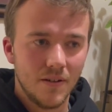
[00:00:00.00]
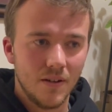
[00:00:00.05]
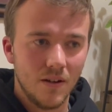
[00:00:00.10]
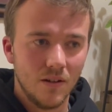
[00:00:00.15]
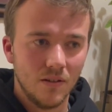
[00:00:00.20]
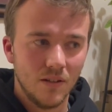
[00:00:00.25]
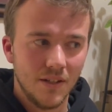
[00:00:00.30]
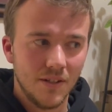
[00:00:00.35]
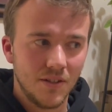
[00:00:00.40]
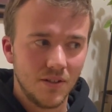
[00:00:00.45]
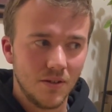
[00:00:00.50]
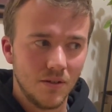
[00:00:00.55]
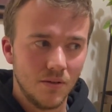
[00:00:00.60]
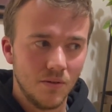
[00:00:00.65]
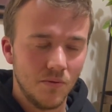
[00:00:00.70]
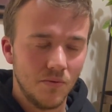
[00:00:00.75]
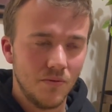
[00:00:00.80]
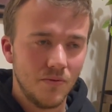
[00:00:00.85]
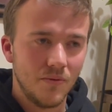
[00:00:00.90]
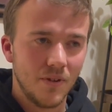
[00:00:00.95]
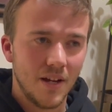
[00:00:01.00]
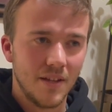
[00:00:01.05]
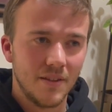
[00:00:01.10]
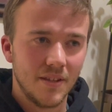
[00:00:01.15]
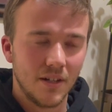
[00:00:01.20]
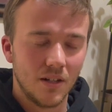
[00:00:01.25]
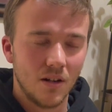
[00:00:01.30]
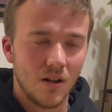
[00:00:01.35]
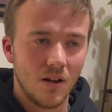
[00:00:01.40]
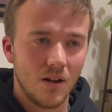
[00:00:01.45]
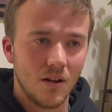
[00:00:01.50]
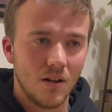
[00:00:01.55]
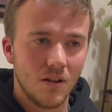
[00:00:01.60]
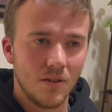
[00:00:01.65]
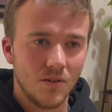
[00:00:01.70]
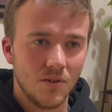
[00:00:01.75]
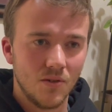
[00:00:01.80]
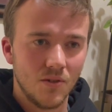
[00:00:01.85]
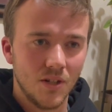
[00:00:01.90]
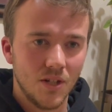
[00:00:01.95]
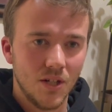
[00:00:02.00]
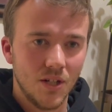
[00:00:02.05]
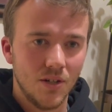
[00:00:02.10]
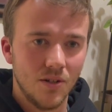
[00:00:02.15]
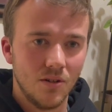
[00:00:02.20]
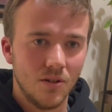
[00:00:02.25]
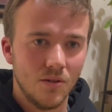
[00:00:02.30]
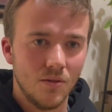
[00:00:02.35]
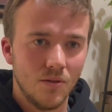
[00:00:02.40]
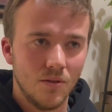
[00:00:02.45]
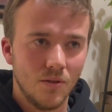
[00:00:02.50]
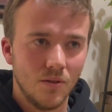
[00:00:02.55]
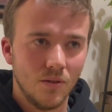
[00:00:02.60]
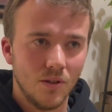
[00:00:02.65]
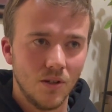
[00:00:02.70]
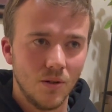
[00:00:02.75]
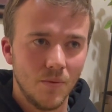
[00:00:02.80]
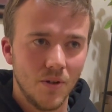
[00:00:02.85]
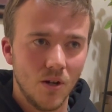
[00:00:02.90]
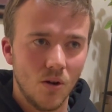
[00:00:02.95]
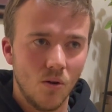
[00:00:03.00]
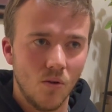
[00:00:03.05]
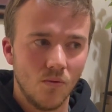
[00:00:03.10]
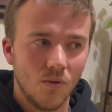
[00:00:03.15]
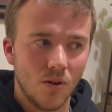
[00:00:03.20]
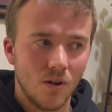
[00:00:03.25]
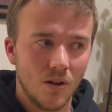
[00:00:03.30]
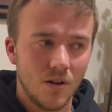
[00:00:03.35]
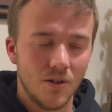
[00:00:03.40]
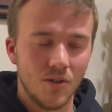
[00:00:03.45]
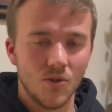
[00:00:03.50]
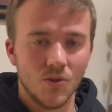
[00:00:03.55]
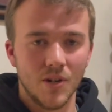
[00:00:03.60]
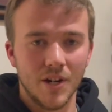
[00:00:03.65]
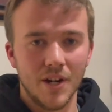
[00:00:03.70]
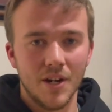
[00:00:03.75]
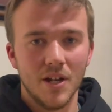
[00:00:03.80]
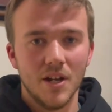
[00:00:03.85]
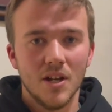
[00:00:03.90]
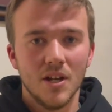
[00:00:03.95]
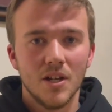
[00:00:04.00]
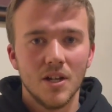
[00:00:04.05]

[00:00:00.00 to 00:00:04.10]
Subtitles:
a list of, I think, 100 or a little bit over 100